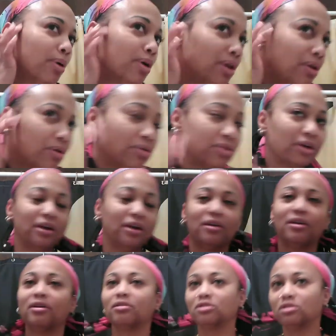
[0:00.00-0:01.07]
put a little thing
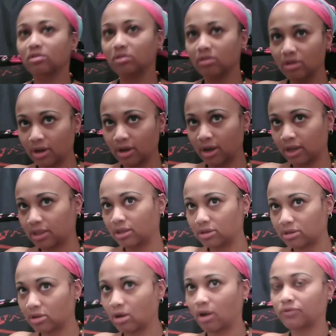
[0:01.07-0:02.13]
here, too. Got
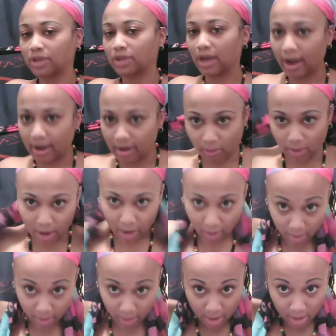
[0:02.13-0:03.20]
the scarf tied
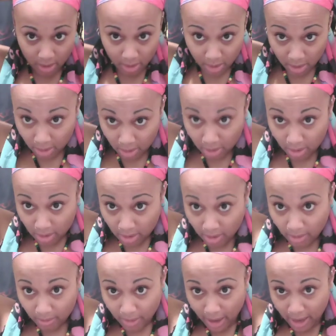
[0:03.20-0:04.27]
around
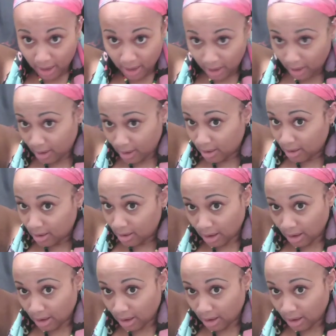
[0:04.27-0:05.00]
my head.